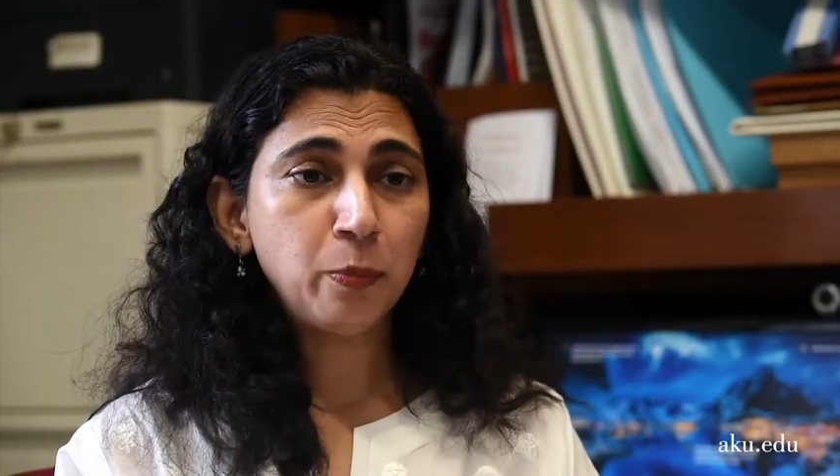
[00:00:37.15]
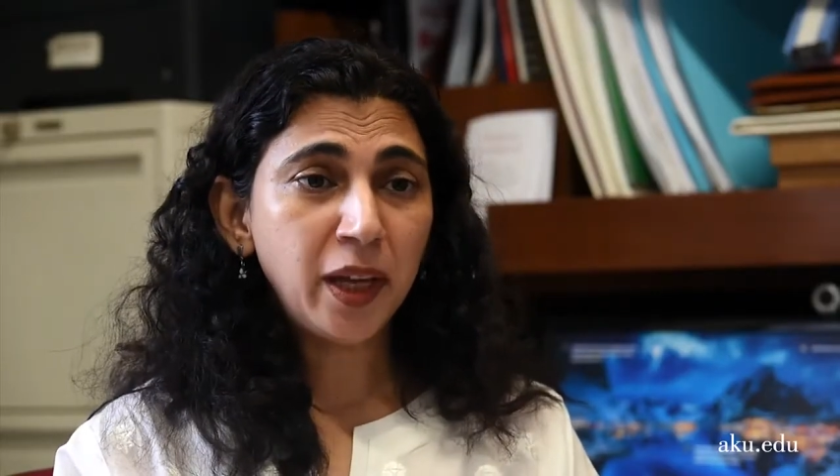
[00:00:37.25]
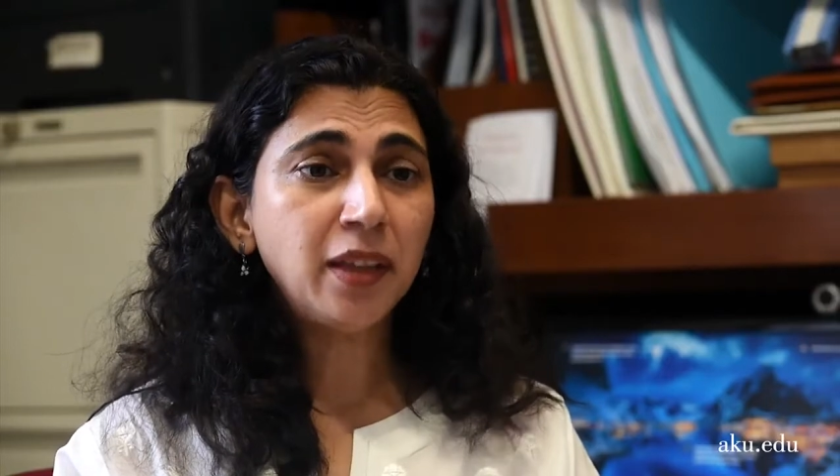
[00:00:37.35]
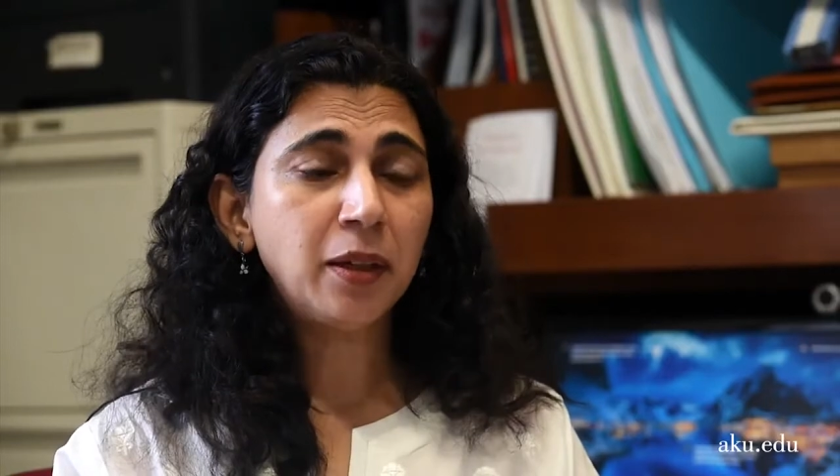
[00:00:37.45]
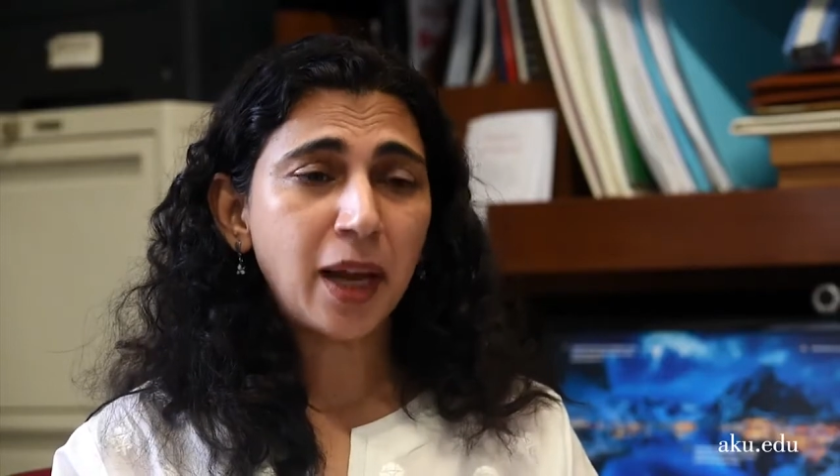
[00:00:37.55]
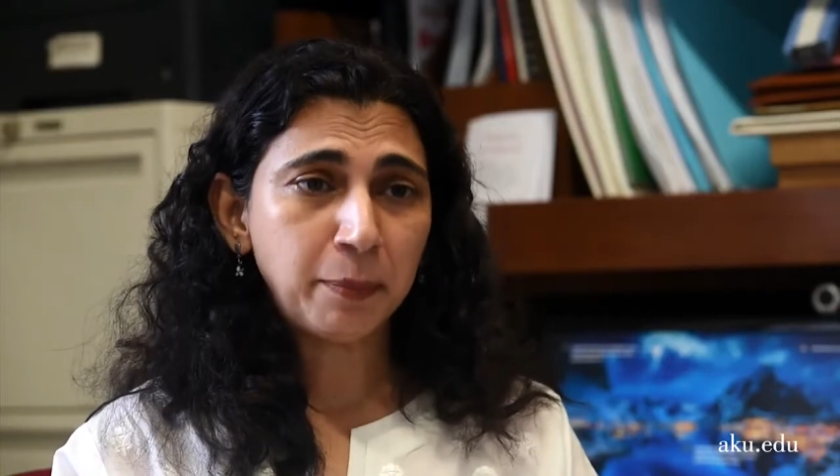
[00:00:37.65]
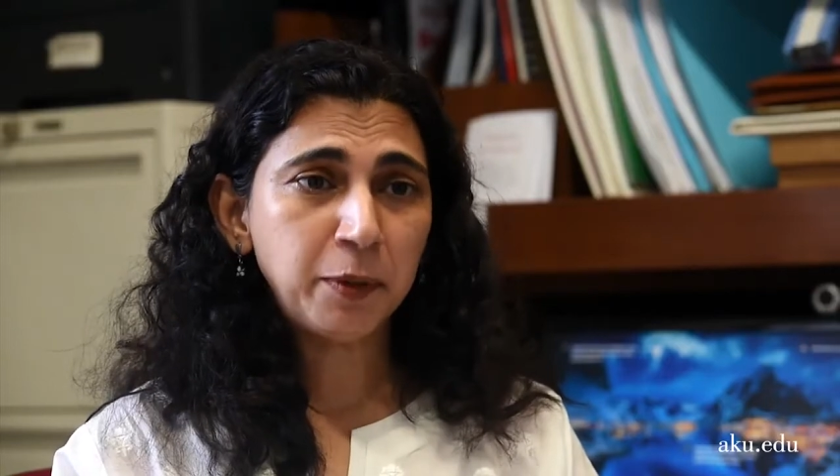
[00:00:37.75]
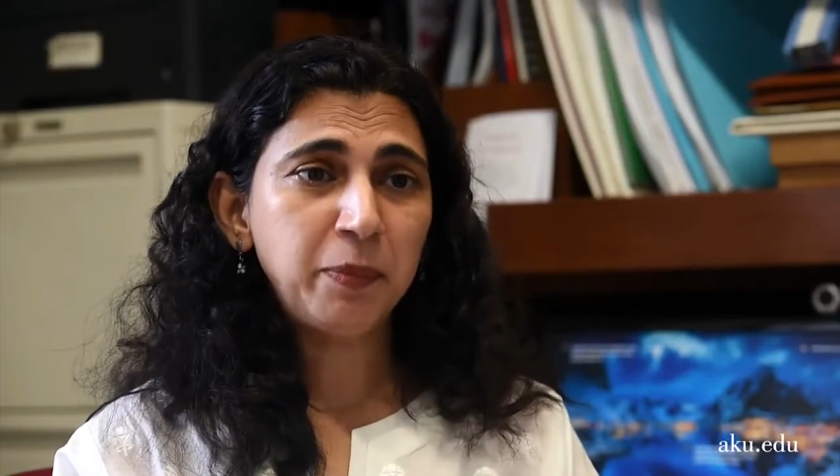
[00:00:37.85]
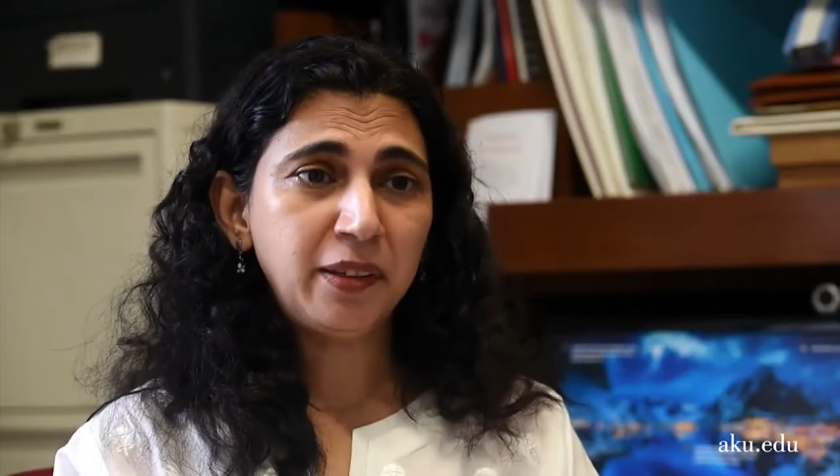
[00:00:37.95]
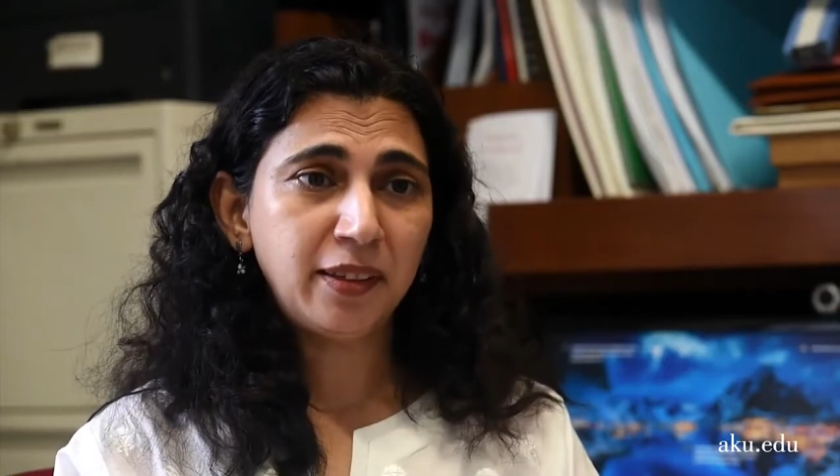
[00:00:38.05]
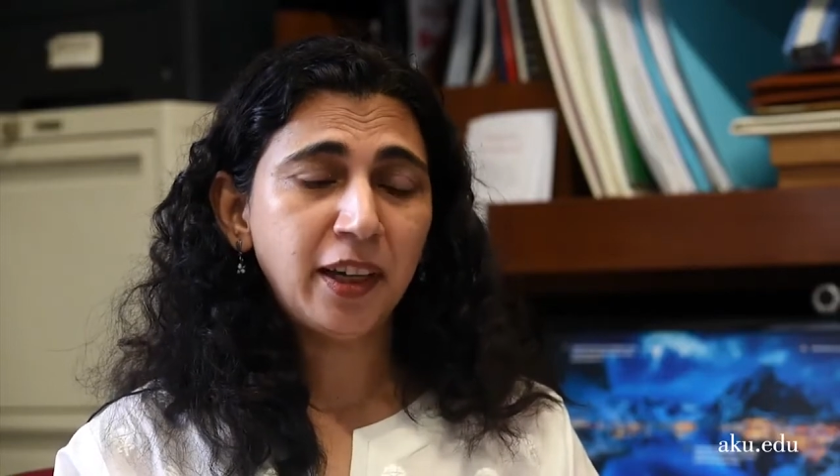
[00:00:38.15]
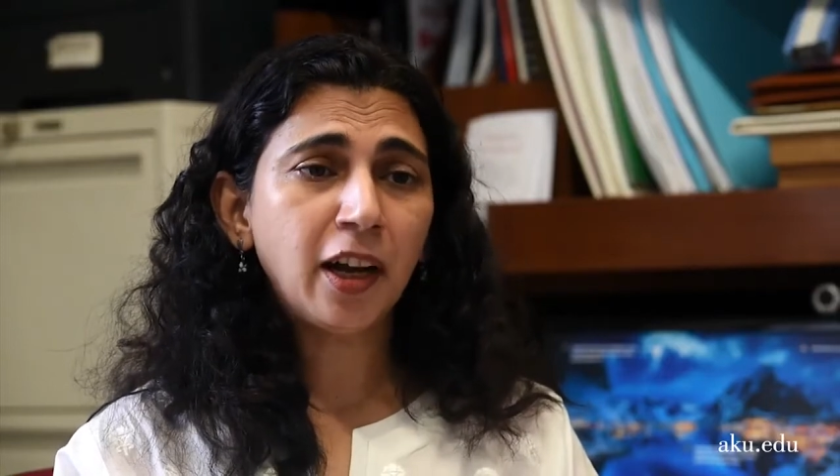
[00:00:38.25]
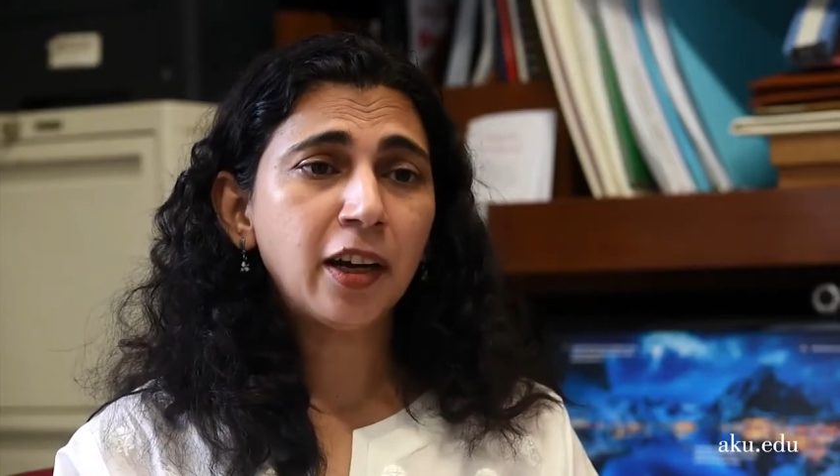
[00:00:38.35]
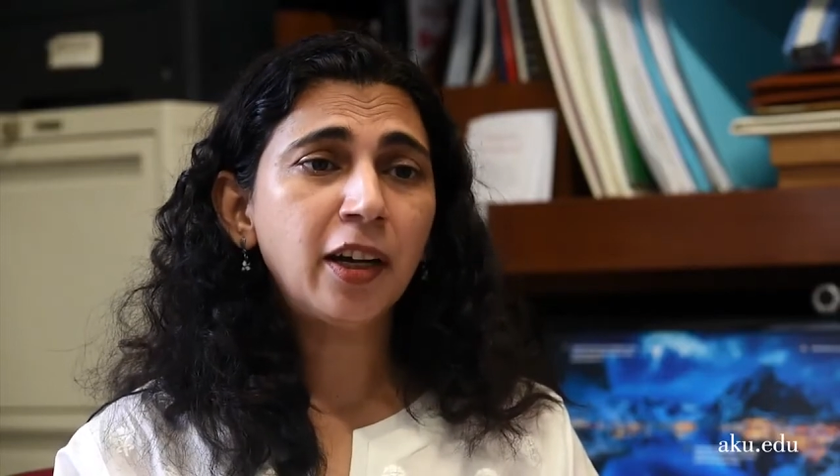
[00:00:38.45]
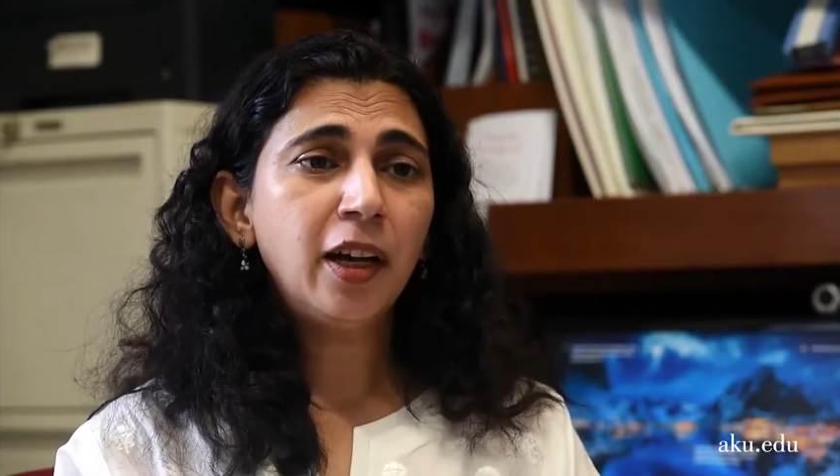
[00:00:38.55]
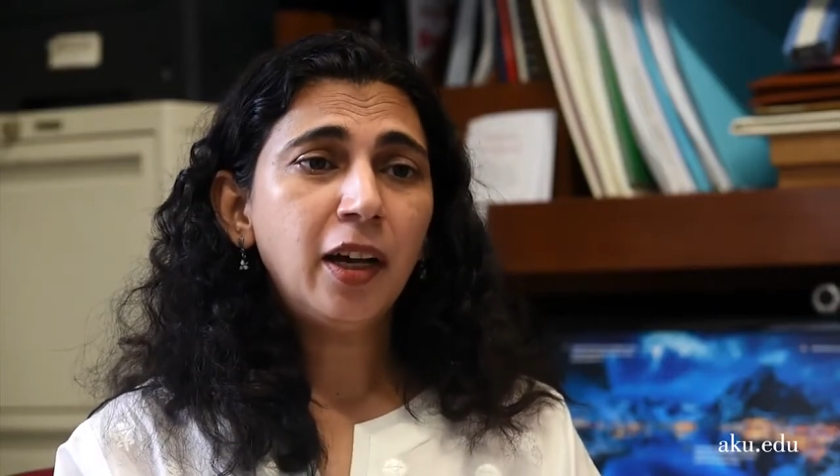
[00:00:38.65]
to make the rapid PCR,